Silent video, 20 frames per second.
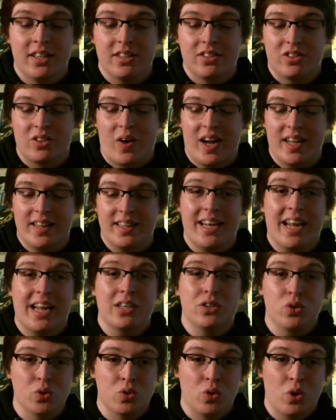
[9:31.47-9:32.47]
So I think
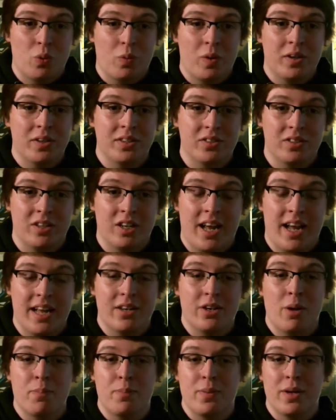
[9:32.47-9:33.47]
Andrew Norwell is going to
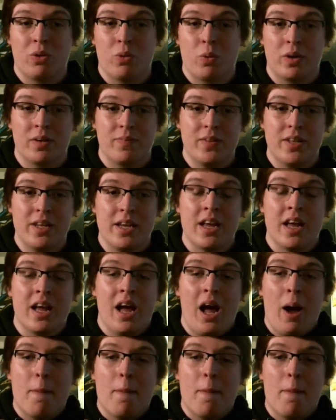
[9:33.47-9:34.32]
end up being one of the